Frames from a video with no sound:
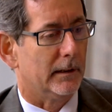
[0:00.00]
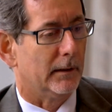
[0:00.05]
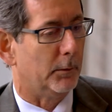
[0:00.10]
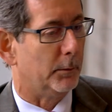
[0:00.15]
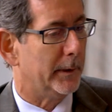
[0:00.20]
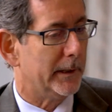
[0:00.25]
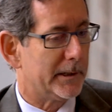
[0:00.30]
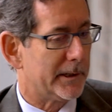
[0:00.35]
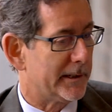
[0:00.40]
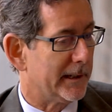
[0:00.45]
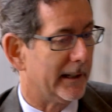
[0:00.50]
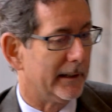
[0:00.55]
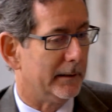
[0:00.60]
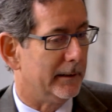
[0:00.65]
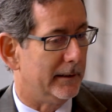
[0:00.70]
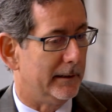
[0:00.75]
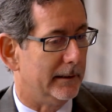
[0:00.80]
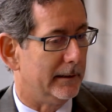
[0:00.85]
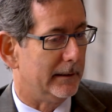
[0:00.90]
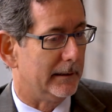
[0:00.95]
We send
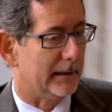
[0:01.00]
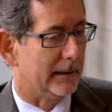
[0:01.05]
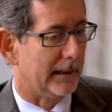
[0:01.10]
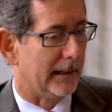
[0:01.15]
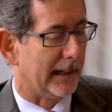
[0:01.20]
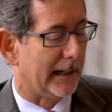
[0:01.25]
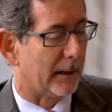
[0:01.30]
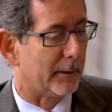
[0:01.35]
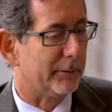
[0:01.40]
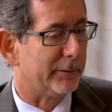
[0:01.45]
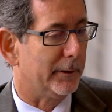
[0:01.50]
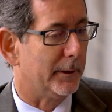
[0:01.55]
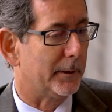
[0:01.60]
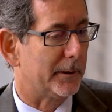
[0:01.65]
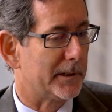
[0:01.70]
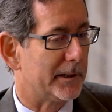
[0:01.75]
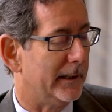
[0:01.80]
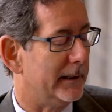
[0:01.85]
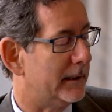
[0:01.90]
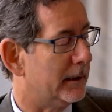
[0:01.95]
our
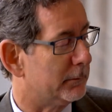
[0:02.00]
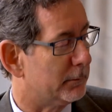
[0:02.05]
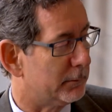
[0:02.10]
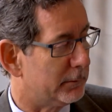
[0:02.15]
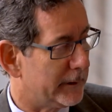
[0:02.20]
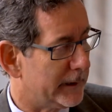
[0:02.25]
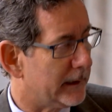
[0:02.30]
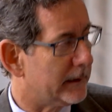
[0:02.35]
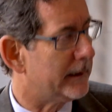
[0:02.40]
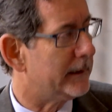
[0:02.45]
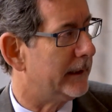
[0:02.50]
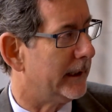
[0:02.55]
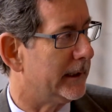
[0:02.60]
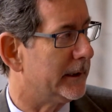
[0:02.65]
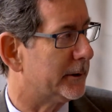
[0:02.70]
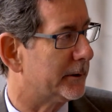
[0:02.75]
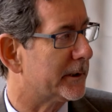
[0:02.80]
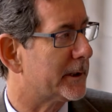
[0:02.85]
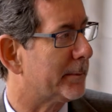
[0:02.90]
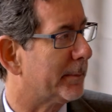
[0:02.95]
folks into really
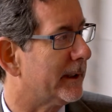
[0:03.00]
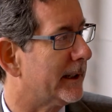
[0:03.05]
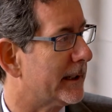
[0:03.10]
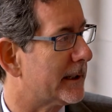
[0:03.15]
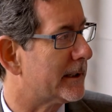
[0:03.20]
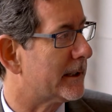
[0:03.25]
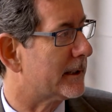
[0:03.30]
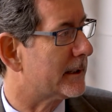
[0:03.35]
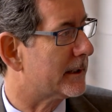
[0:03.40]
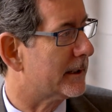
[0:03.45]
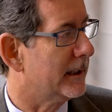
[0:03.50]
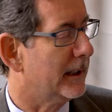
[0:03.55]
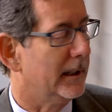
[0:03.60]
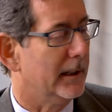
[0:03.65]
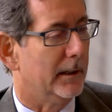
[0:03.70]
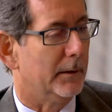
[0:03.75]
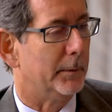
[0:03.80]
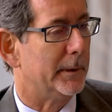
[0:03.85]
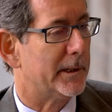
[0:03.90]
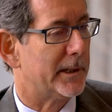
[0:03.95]
dangerous places.
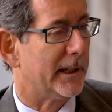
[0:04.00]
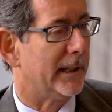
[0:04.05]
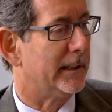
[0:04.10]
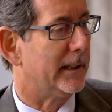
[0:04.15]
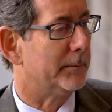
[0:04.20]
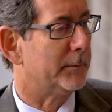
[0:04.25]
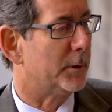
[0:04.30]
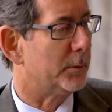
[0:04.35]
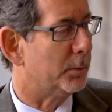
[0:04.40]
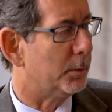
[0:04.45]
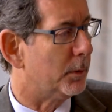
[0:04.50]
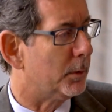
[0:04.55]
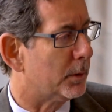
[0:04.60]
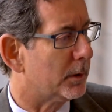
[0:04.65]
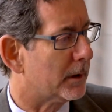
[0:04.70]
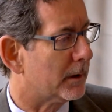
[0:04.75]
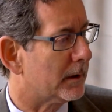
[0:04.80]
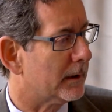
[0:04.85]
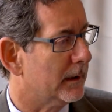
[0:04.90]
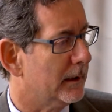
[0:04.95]
We send them to
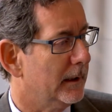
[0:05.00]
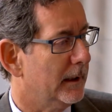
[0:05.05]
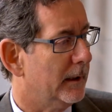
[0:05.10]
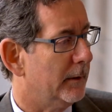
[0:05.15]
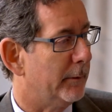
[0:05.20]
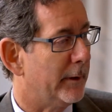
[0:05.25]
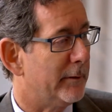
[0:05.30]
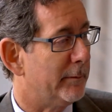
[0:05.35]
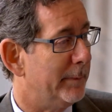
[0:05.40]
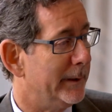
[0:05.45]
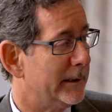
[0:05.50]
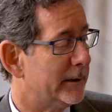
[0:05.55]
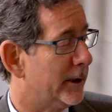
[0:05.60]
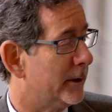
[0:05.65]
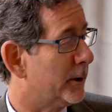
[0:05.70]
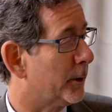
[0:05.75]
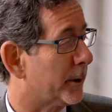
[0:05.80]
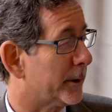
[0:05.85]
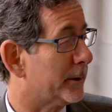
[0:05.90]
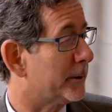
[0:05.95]
war. We've been to
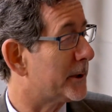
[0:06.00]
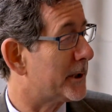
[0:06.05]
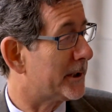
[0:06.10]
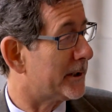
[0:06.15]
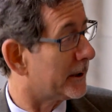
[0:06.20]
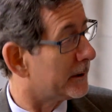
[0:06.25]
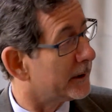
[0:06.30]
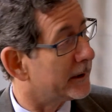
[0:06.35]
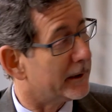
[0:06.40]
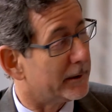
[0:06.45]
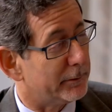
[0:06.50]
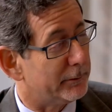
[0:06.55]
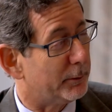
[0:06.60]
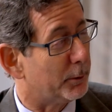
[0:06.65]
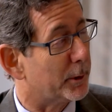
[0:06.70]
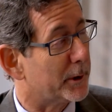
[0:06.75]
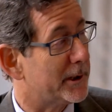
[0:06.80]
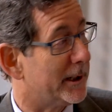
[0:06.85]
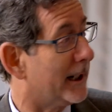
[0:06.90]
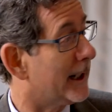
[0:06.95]
northern Syria
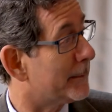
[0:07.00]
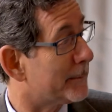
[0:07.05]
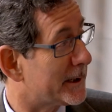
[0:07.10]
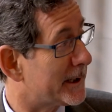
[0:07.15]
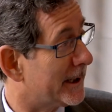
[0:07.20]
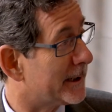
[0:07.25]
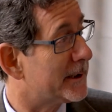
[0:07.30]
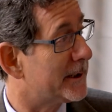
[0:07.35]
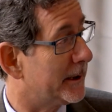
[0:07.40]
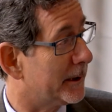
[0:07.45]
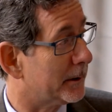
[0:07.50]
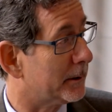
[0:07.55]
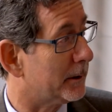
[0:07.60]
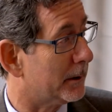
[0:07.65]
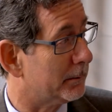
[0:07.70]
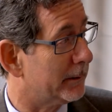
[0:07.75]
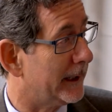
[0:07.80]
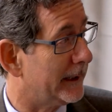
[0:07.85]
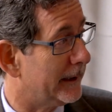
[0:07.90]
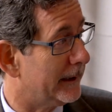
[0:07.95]
4 times this year
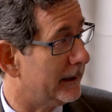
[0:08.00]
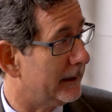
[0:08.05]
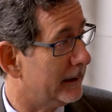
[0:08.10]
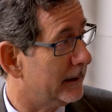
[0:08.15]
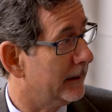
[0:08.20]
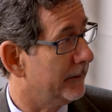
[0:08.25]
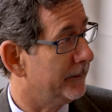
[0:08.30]
already.